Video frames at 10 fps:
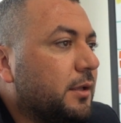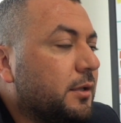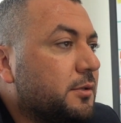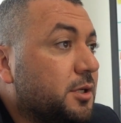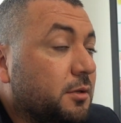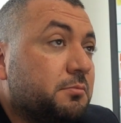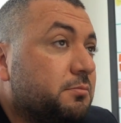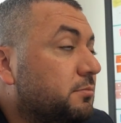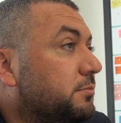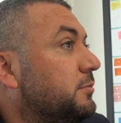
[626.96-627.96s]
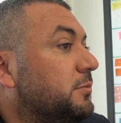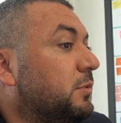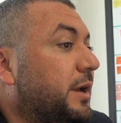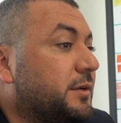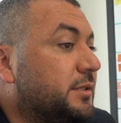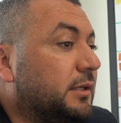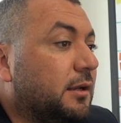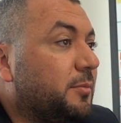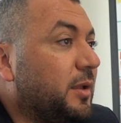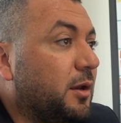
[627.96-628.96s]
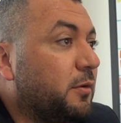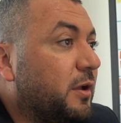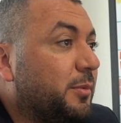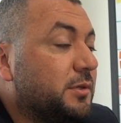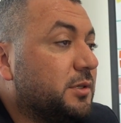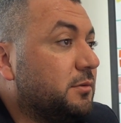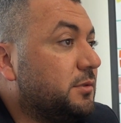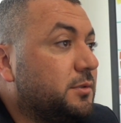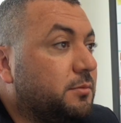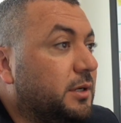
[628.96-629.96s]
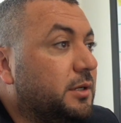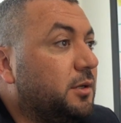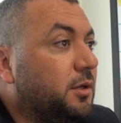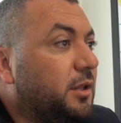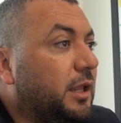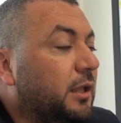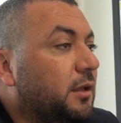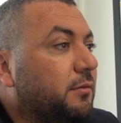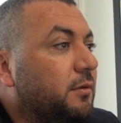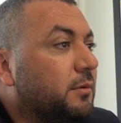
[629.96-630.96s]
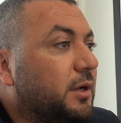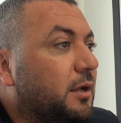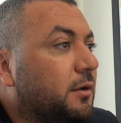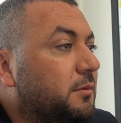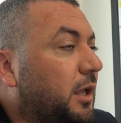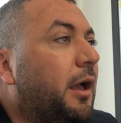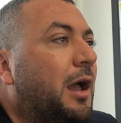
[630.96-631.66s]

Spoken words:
So we are still at the beginning of April, so it's a really good thing if you want to.